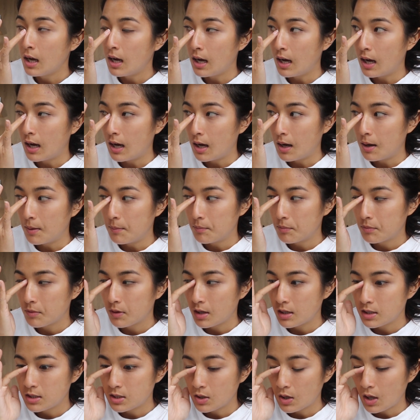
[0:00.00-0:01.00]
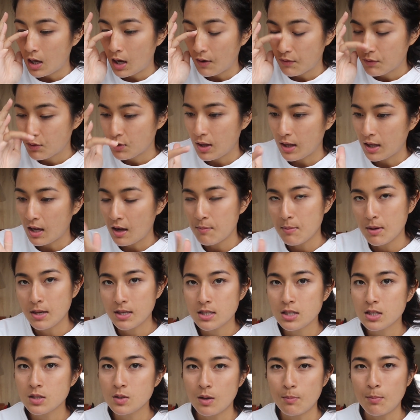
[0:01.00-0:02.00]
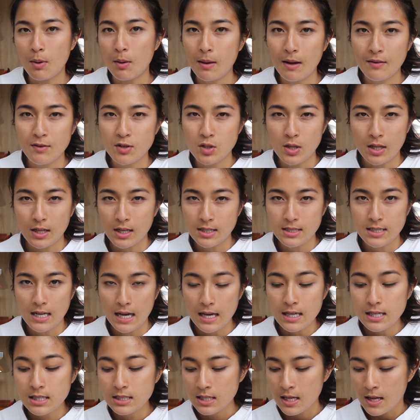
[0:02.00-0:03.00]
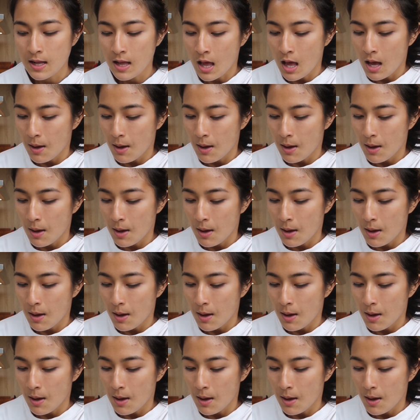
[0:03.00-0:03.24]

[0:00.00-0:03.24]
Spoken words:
until after like I mix it, so I probably have to do like a test.